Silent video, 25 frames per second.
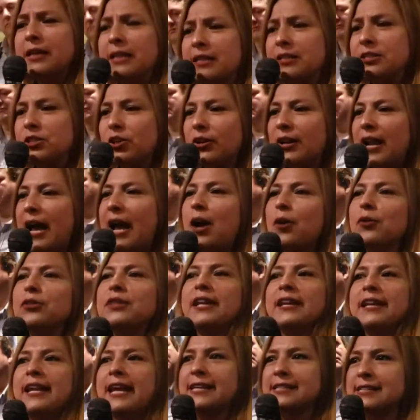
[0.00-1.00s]
So now
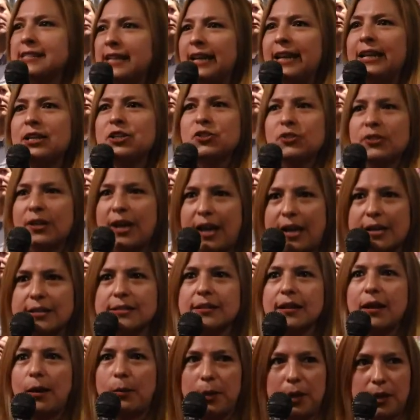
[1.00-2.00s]
the next election has
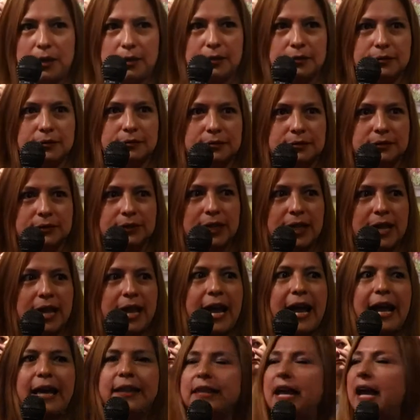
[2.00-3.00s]
come in,
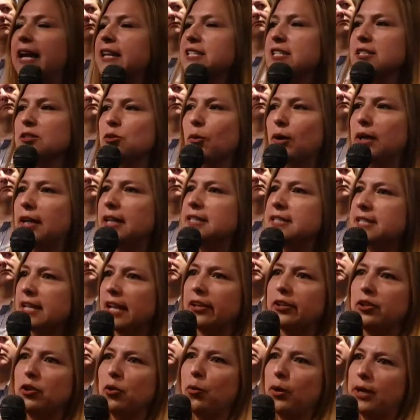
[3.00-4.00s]
and I just wanna
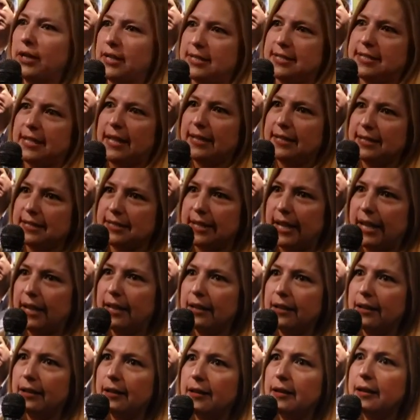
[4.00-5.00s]
tell you what is at stake.
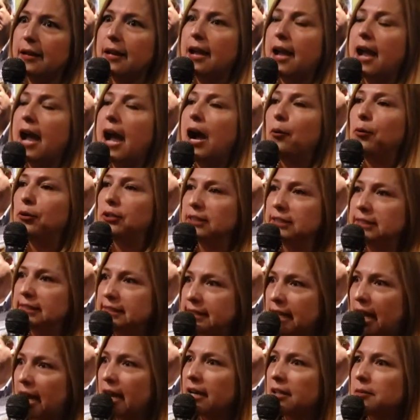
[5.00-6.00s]
I will
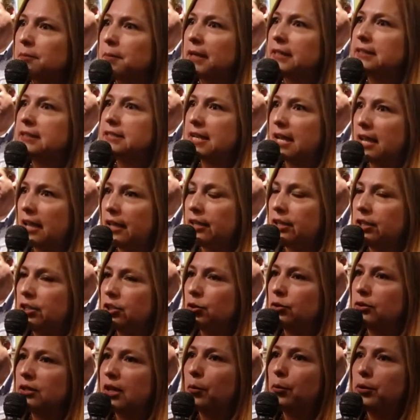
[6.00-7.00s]
start by telling
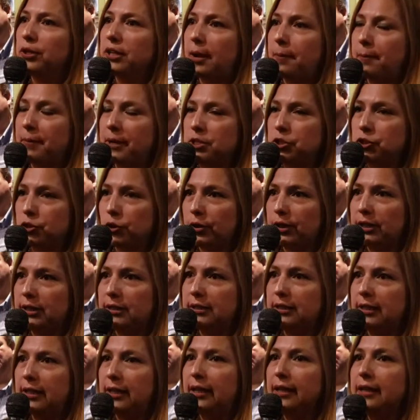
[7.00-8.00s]
you that with a
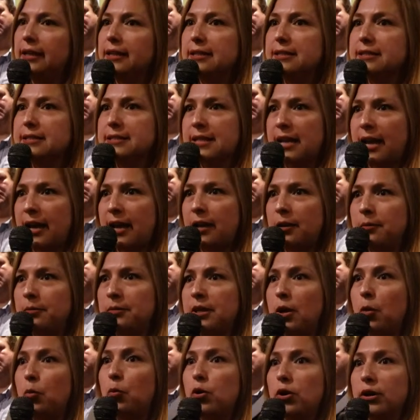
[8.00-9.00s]
majority, it is
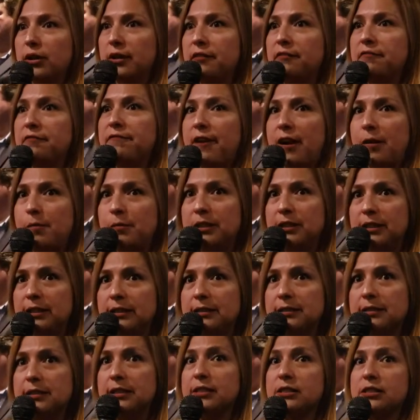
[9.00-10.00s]
time that working
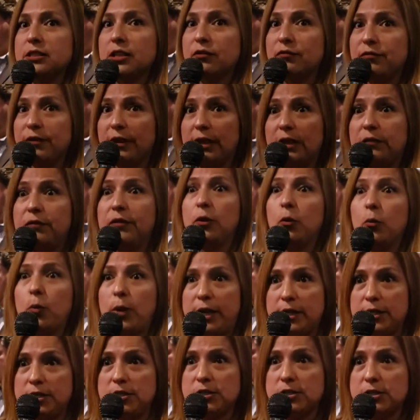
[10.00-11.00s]
families deserve a living
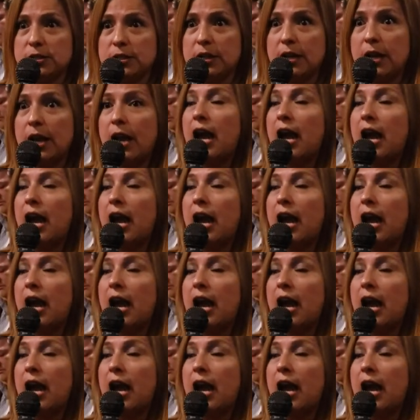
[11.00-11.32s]
wage.